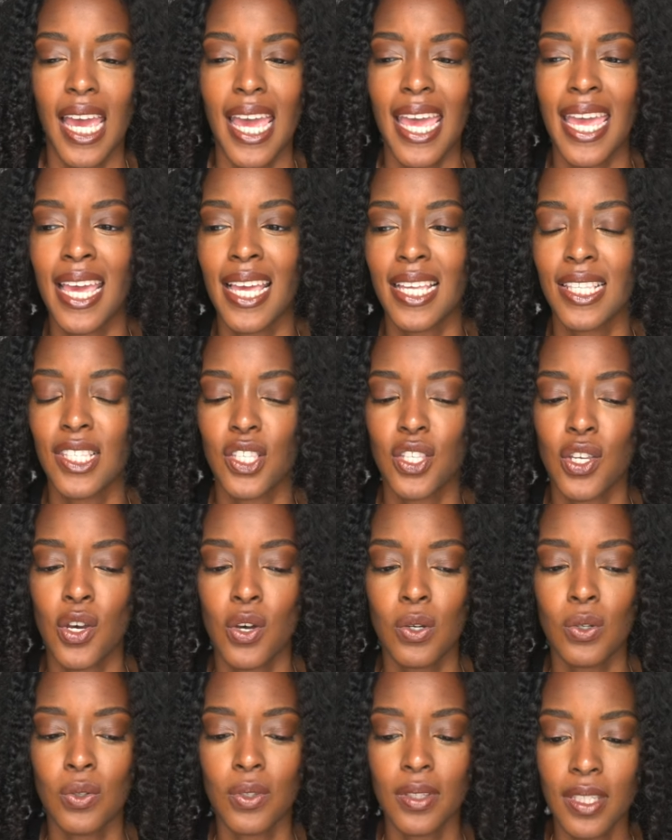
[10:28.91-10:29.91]
And
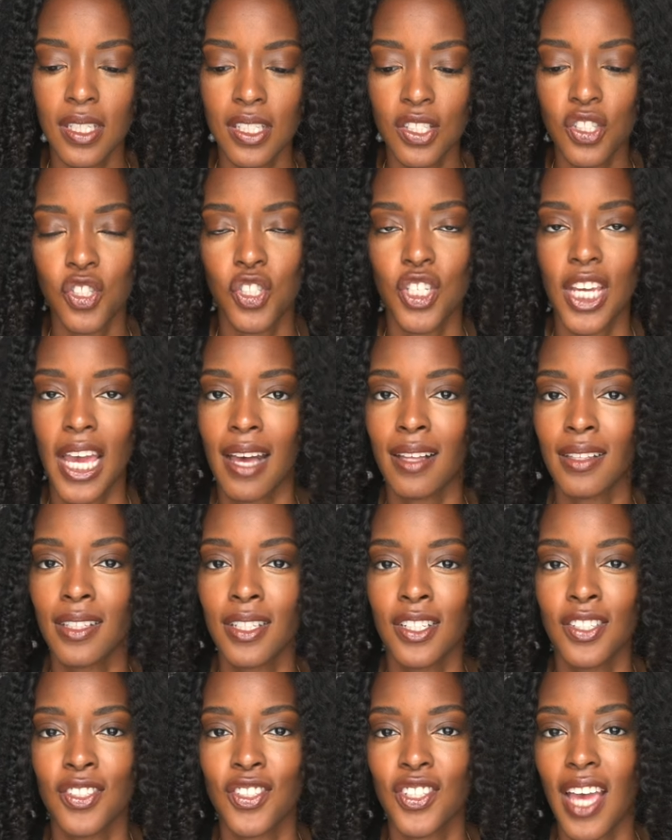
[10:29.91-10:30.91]
so this
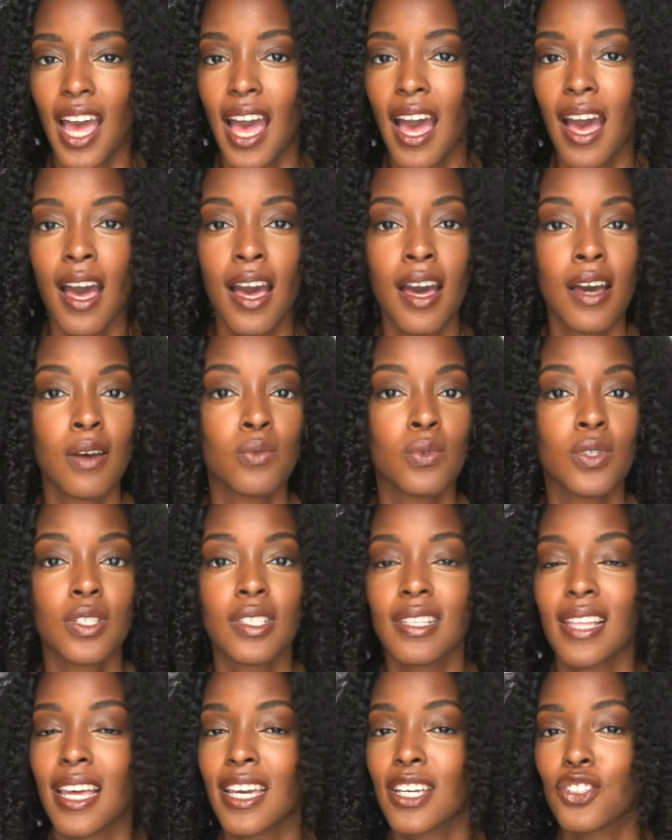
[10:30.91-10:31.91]
challenge, I
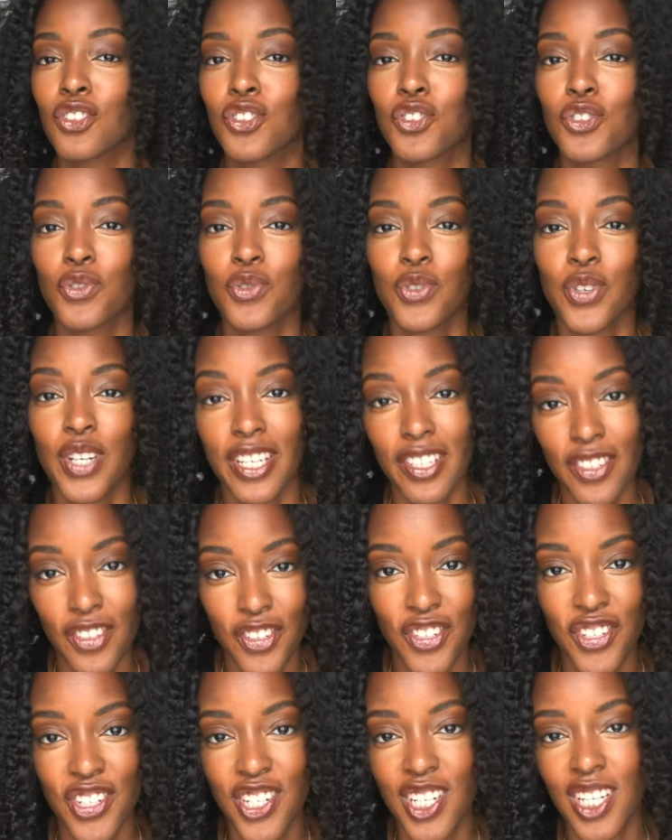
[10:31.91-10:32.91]
was like
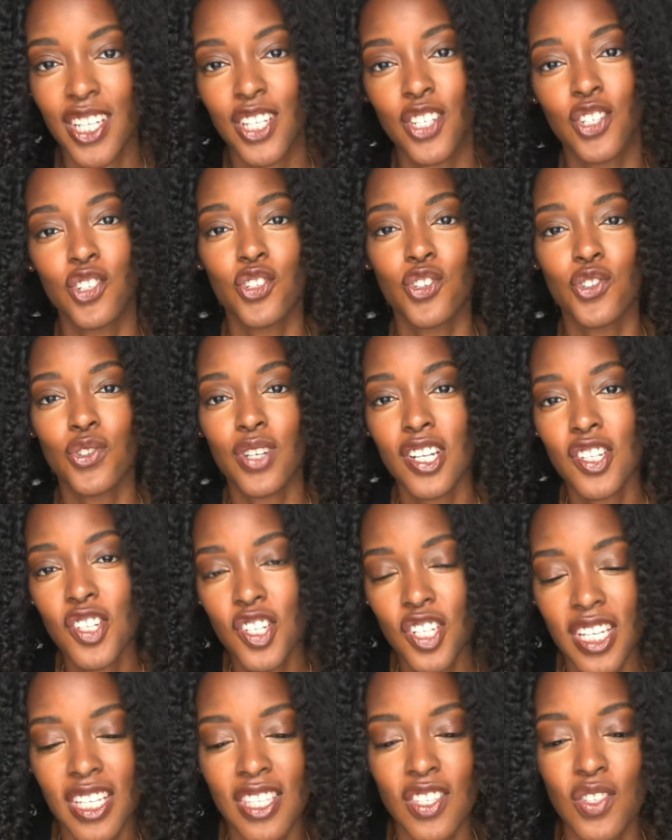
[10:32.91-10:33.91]
drenched,
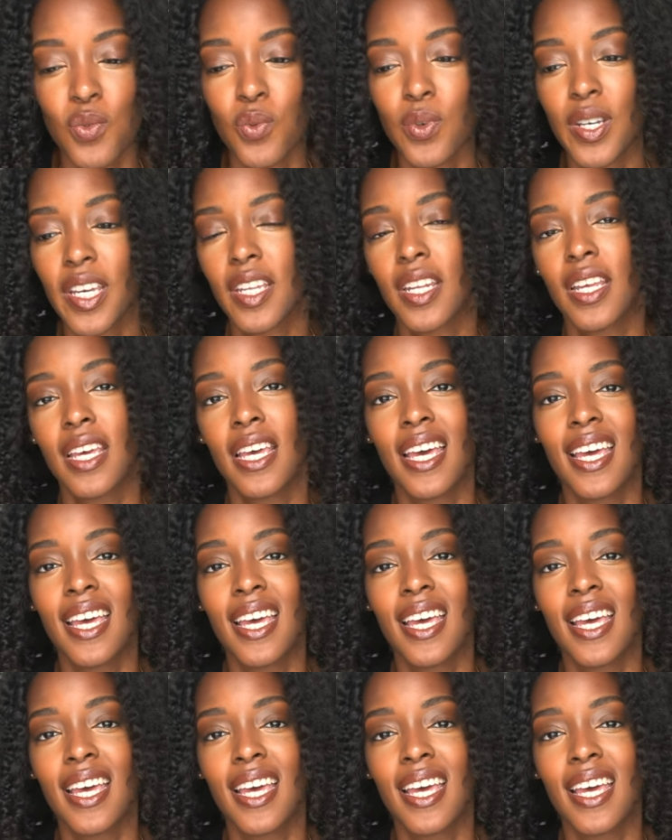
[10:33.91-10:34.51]
drenched in sweat,